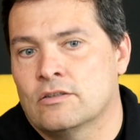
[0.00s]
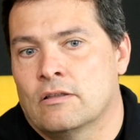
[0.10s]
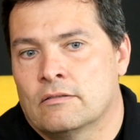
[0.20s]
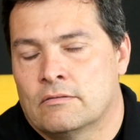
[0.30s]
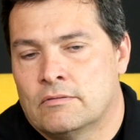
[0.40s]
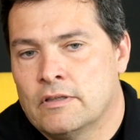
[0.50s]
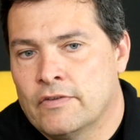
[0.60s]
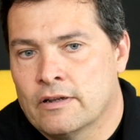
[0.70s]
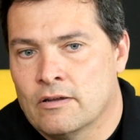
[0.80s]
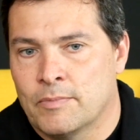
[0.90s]
so
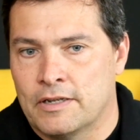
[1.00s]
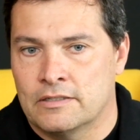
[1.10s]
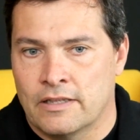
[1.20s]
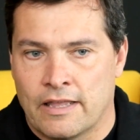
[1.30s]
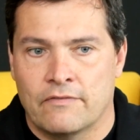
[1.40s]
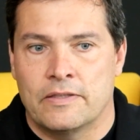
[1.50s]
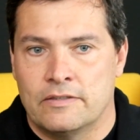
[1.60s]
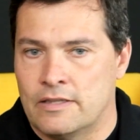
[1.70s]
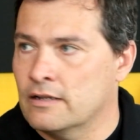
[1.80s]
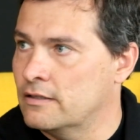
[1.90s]
different companies, they have been
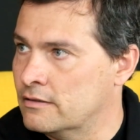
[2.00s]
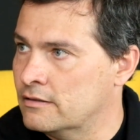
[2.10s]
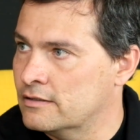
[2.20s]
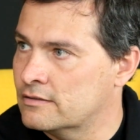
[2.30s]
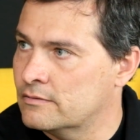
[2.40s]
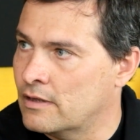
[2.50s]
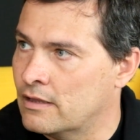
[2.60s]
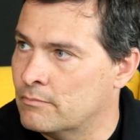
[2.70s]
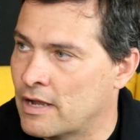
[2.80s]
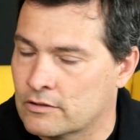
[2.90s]
detecting this
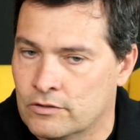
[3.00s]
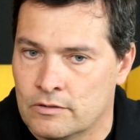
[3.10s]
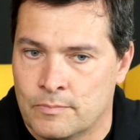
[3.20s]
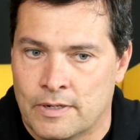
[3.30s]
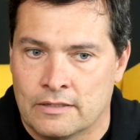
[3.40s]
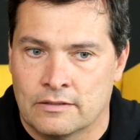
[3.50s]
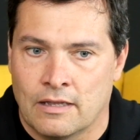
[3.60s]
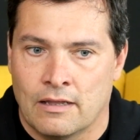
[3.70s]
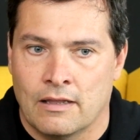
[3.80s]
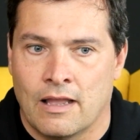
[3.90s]
backdoor, but
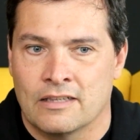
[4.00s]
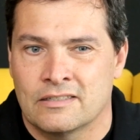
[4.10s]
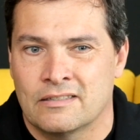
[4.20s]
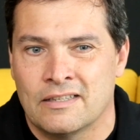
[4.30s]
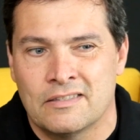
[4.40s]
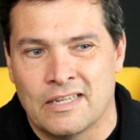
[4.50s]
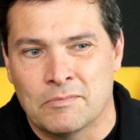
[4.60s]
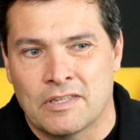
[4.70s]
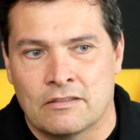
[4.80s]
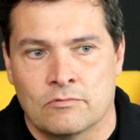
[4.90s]
as it
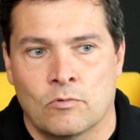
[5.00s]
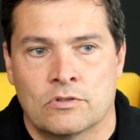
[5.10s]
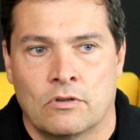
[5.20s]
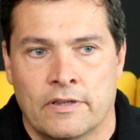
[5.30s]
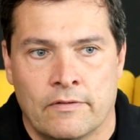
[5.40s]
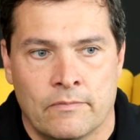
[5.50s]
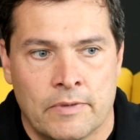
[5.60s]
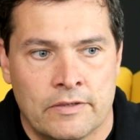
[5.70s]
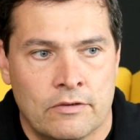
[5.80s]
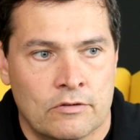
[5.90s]
seems that was only
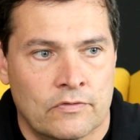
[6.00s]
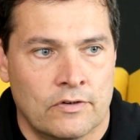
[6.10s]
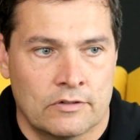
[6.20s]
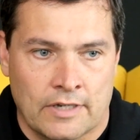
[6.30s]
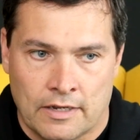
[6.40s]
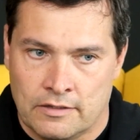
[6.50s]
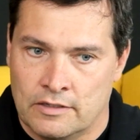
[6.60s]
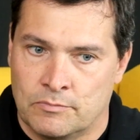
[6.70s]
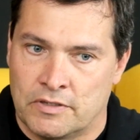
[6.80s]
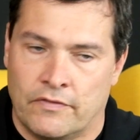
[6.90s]
being used for
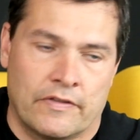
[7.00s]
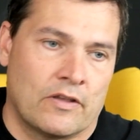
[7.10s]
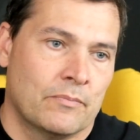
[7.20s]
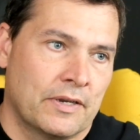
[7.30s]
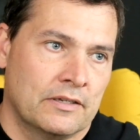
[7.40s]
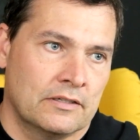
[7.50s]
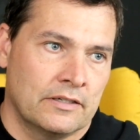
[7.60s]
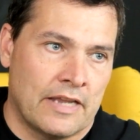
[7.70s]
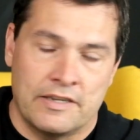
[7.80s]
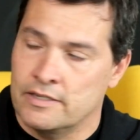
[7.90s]
targeting specific companies
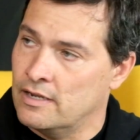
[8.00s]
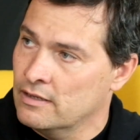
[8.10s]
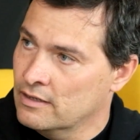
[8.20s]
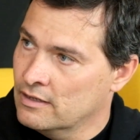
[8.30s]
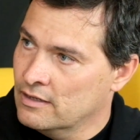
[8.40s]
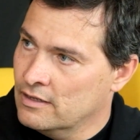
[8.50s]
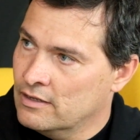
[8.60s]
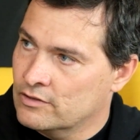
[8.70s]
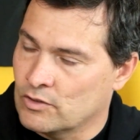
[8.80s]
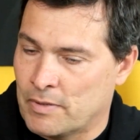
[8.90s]
in Asia.
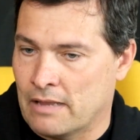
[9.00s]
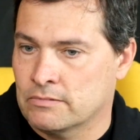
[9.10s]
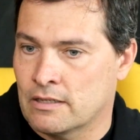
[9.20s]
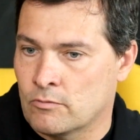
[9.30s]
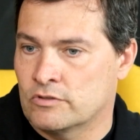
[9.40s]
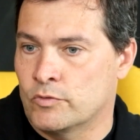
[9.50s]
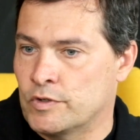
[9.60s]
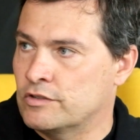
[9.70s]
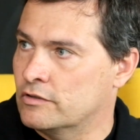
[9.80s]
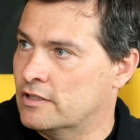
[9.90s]
So perhaps that was the
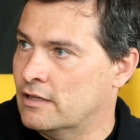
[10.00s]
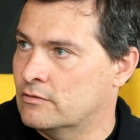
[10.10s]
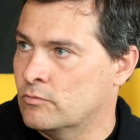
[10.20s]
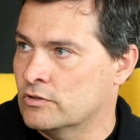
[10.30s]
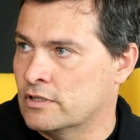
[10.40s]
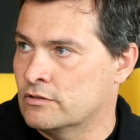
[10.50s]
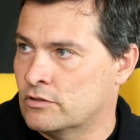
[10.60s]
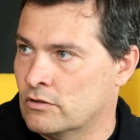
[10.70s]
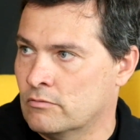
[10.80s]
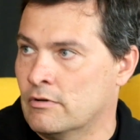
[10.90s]
reason that wasn't
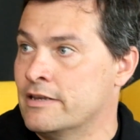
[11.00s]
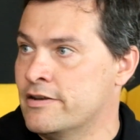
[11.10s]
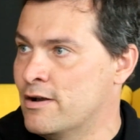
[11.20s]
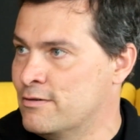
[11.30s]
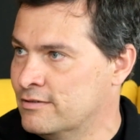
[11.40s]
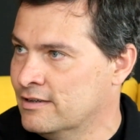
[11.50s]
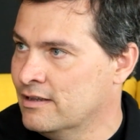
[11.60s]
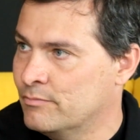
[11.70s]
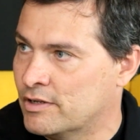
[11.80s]
so well known